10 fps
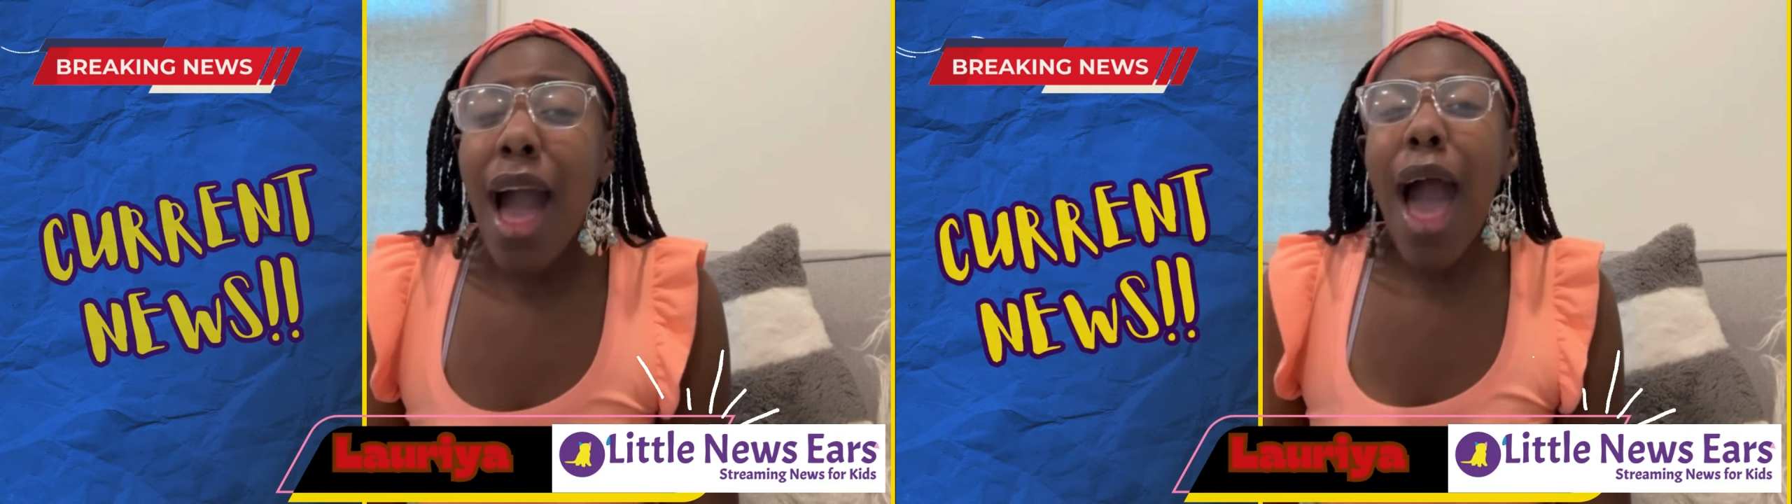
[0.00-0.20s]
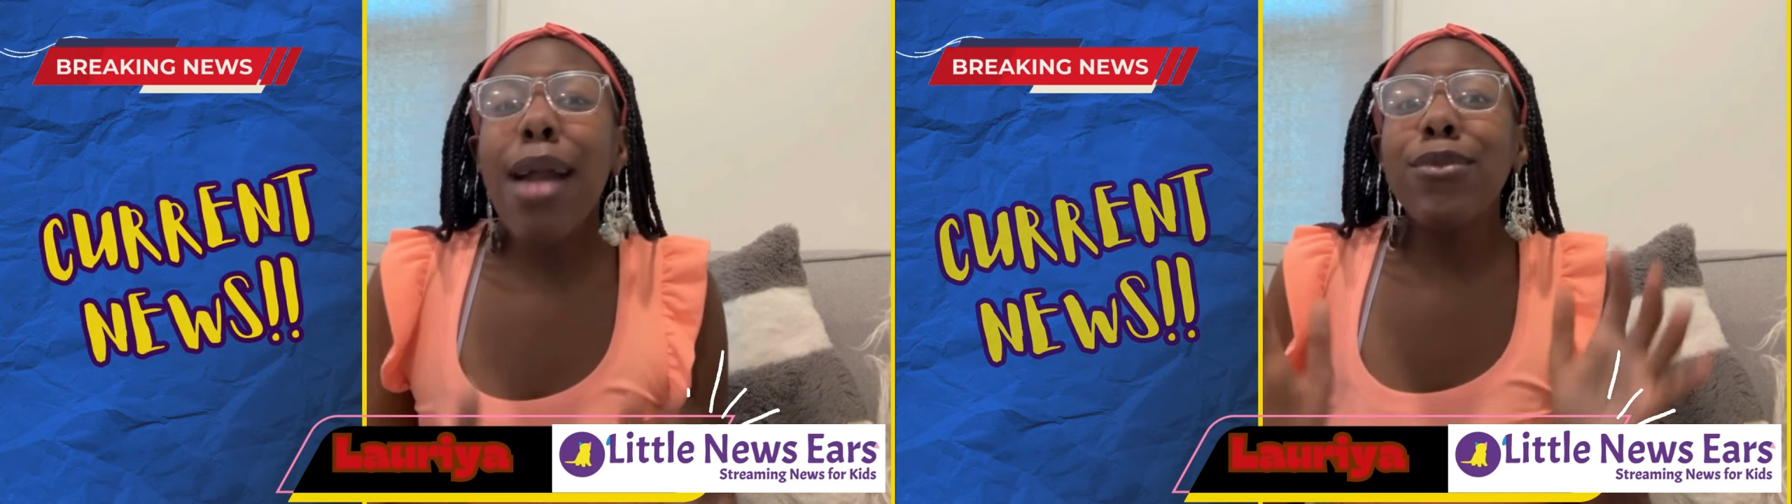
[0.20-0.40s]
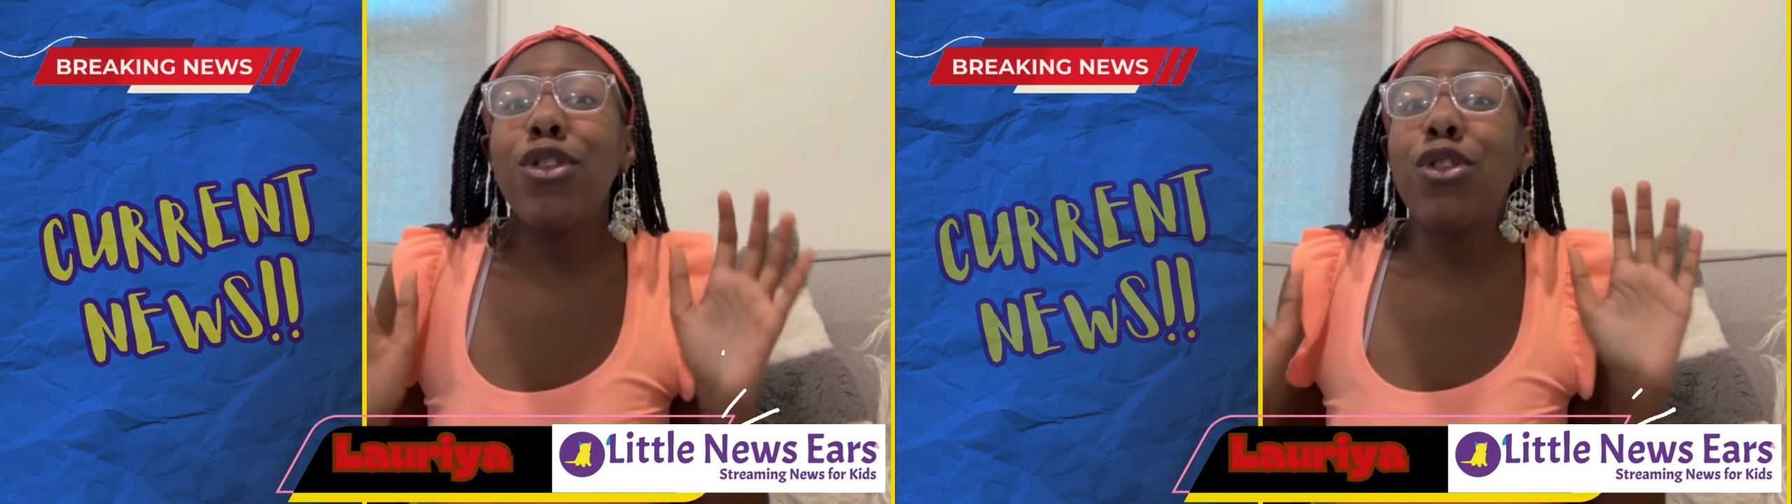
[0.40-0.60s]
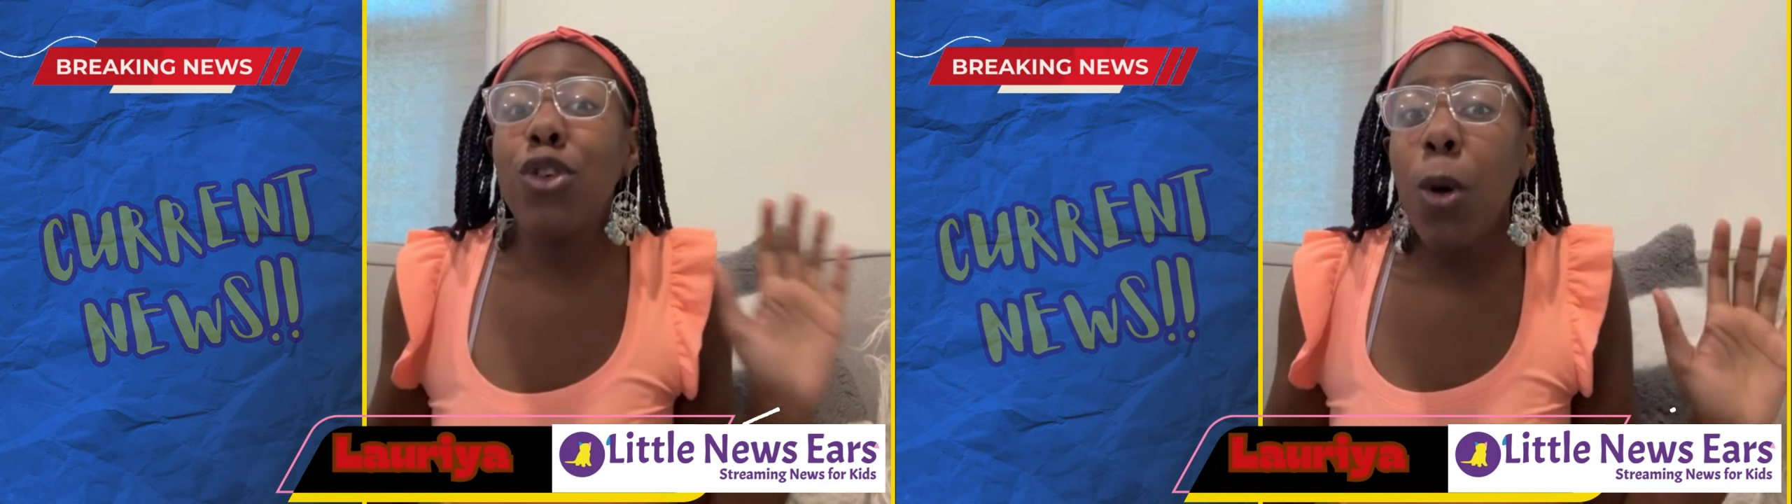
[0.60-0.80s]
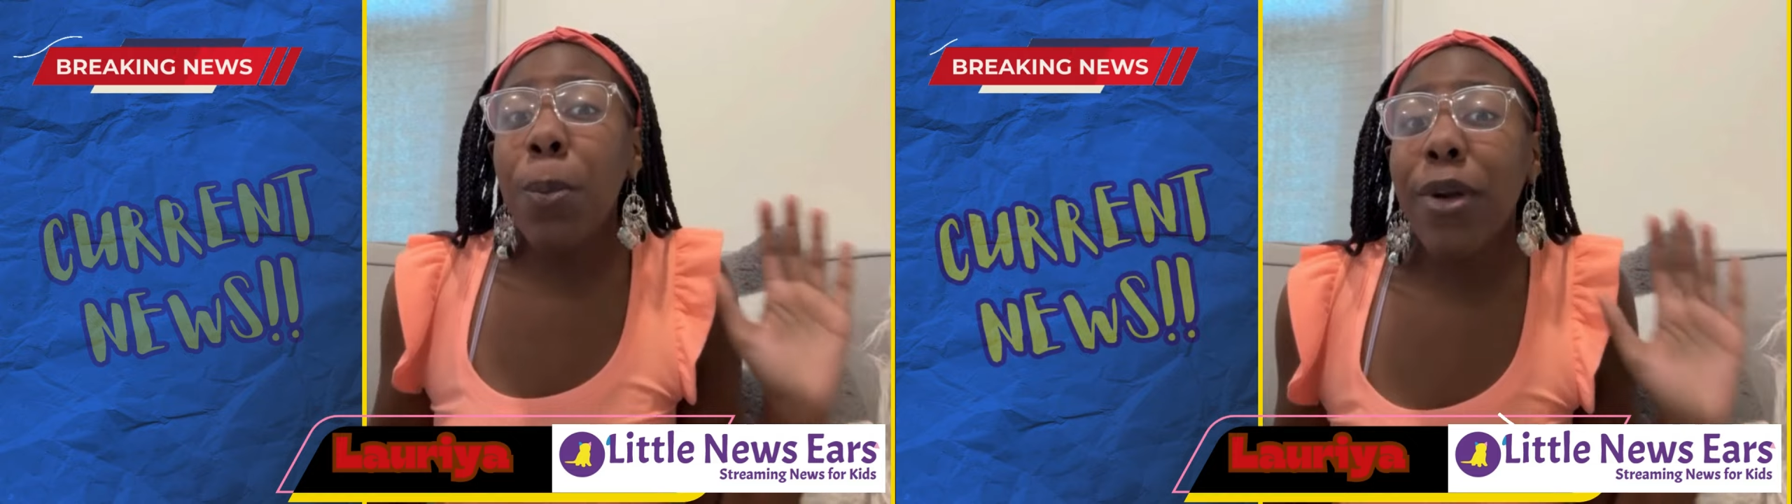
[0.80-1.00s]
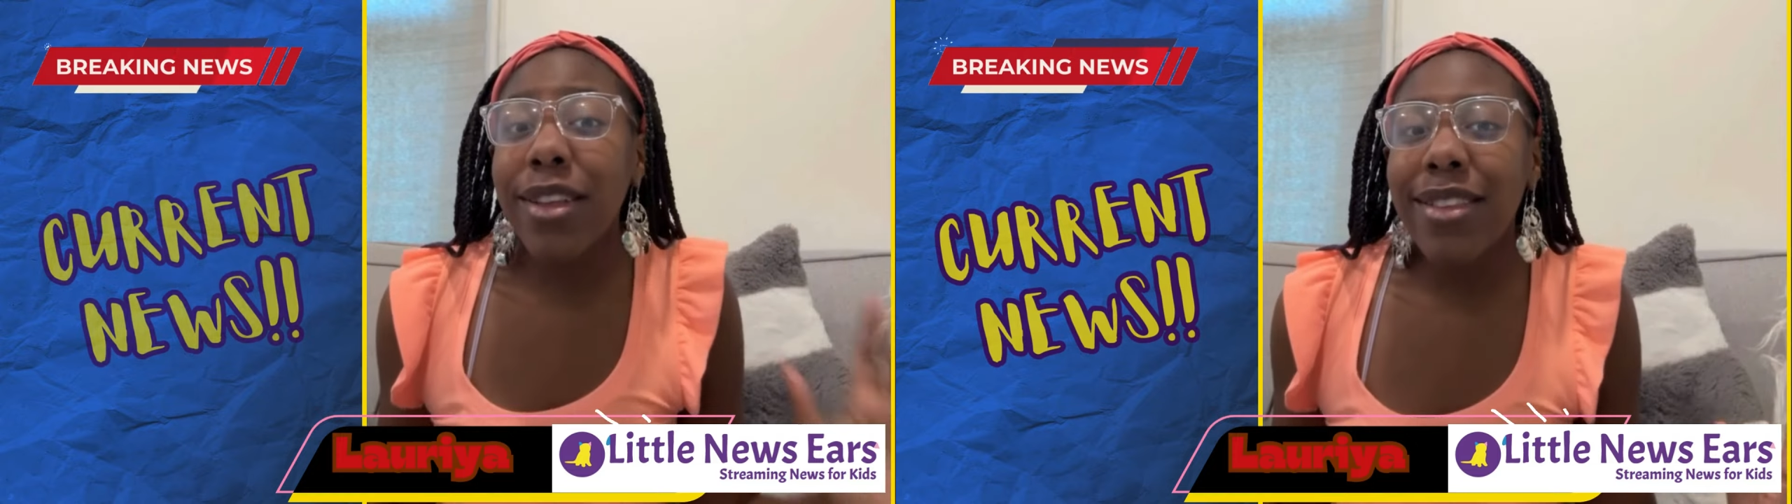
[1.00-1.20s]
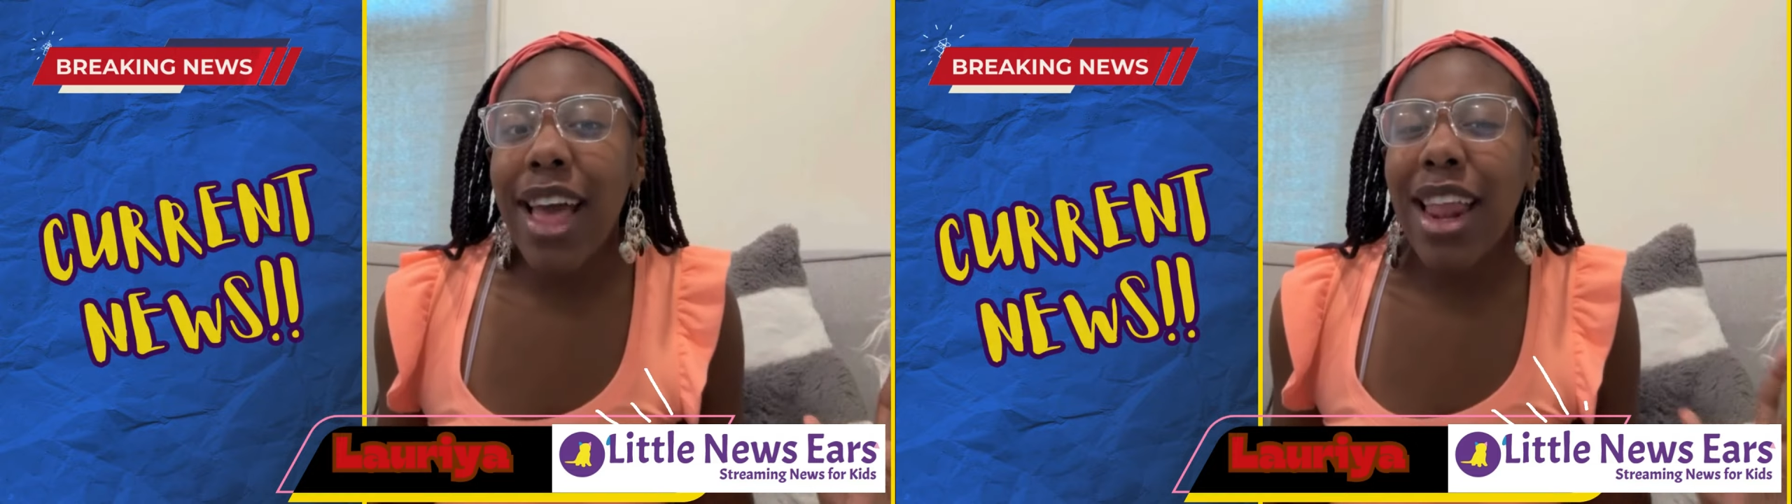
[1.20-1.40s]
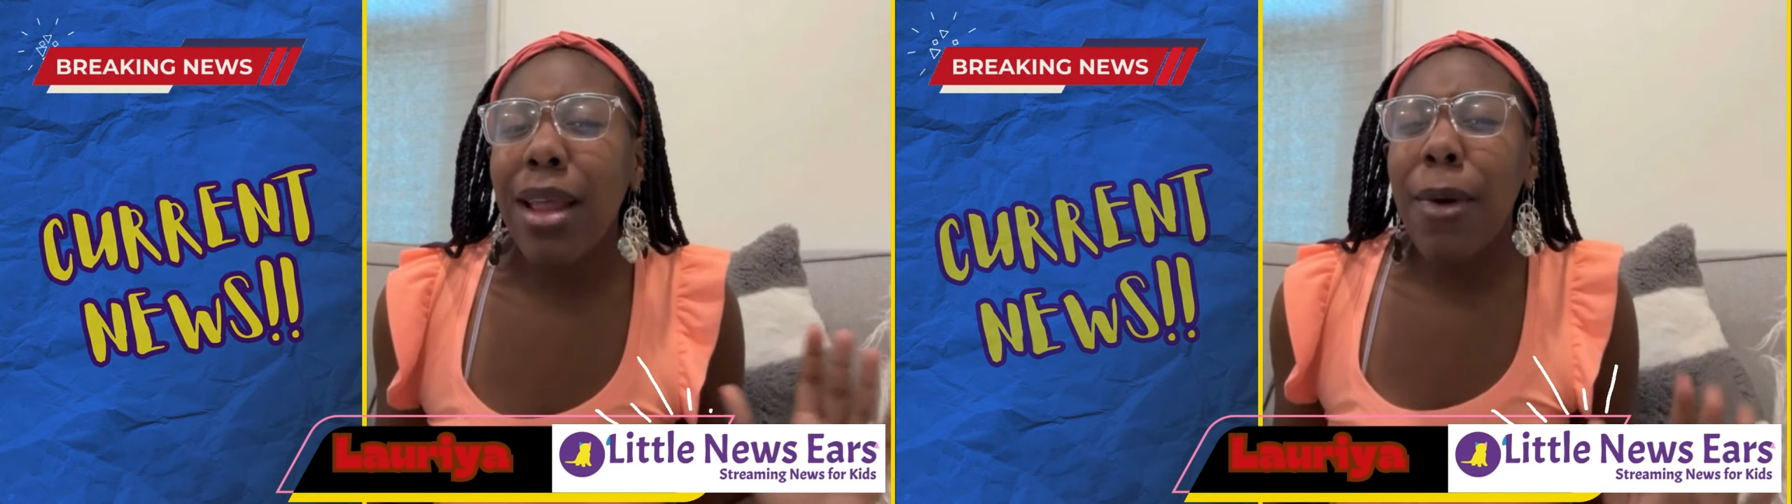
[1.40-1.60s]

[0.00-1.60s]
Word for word: I'm super excited